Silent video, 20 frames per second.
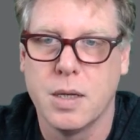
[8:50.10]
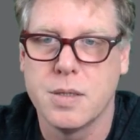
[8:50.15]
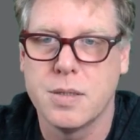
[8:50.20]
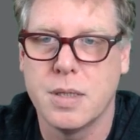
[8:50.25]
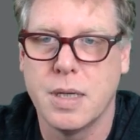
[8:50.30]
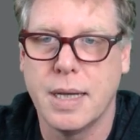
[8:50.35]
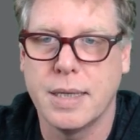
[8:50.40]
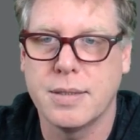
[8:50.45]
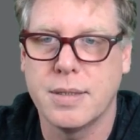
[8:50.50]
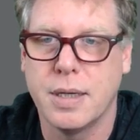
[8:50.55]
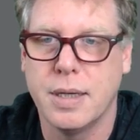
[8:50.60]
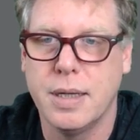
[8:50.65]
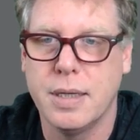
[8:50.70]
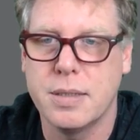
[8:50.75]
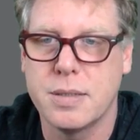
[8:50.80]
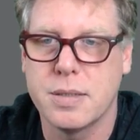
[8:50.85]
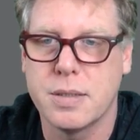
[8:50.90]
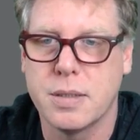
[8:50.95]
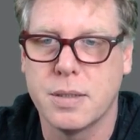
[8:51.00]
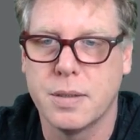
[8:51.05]
Select a
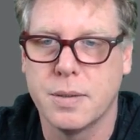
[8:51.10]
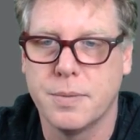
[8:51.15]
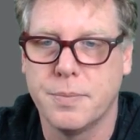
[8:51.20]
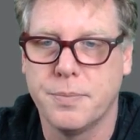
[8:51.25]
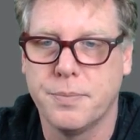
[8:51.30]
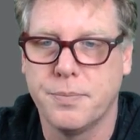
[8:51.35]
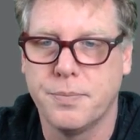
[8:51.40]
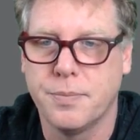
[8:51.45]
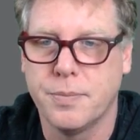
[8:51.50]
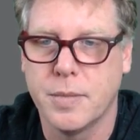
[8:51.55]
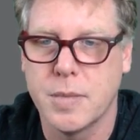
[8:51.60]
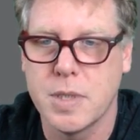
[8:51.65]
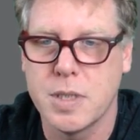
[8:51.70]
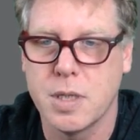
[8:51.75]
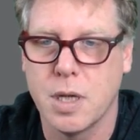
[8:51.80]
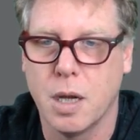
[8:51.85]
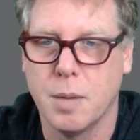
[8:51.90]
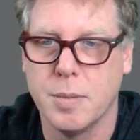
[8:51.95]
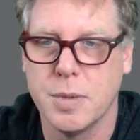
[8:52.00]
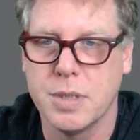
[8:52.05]
list,
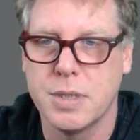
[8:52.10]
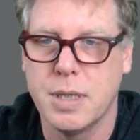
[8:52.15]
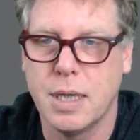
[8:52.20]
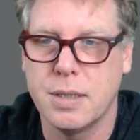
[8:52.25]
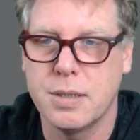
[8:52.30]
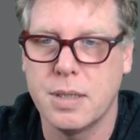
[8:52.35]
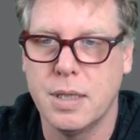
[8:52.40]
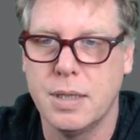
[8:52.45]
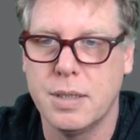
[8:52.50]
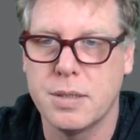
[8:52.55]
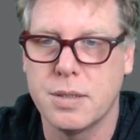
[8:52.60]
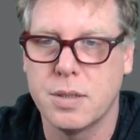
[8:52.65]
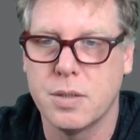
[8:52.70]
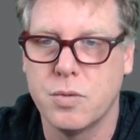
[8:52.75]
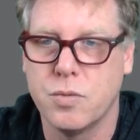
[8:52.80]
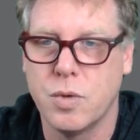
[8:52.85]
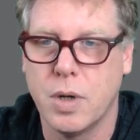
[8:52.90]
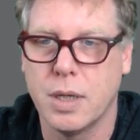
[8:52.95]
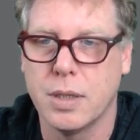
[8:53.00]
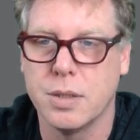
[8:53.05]
Simon's test list,
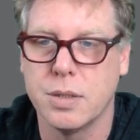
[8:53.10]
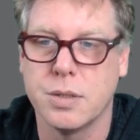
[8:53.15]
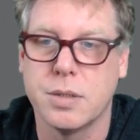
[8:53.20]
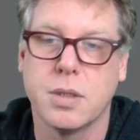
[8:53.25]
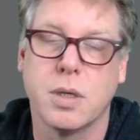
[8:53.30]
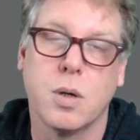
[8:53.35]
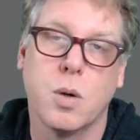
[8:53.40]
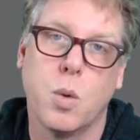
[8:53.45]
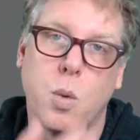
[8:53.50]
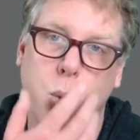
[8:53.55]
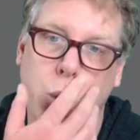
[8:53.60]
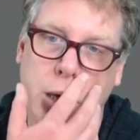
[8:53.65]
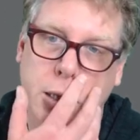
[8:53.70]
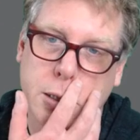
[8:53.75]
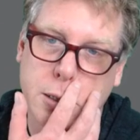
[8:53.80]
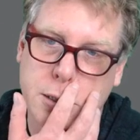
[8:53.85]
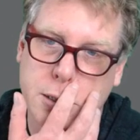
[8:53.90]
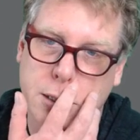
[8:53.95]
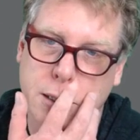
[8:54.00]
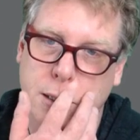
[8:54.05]
runs
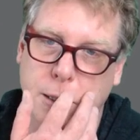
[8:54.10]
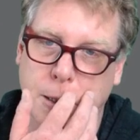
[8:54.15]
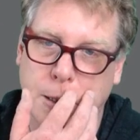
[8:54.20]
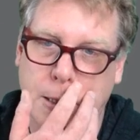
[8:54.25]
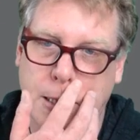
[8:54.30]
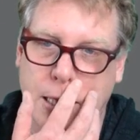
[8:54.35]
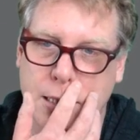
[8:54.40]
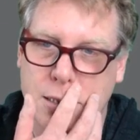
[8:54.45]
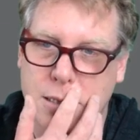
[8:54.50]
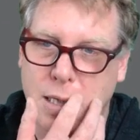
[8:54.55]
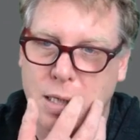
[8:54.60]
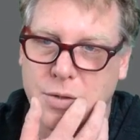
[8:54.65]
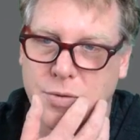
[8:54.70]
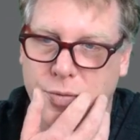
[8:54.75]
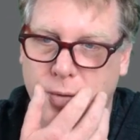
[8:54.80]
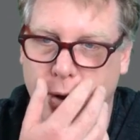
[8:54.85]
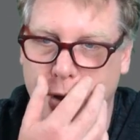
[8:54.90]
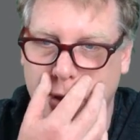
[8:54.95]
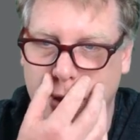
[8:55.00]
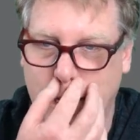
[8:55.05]
once, yes, that's
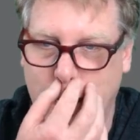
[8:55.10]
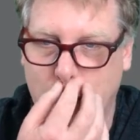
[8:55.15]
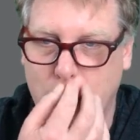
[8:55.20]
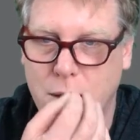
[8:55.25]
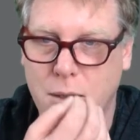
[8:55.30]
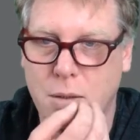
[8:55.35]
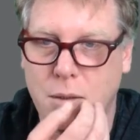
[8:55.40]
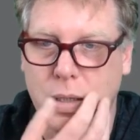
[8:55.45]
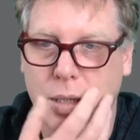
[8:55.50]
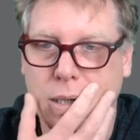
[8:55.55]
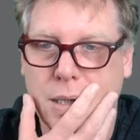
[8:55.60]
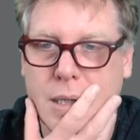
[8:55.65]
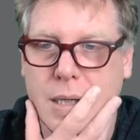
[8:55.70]
fine, thank you.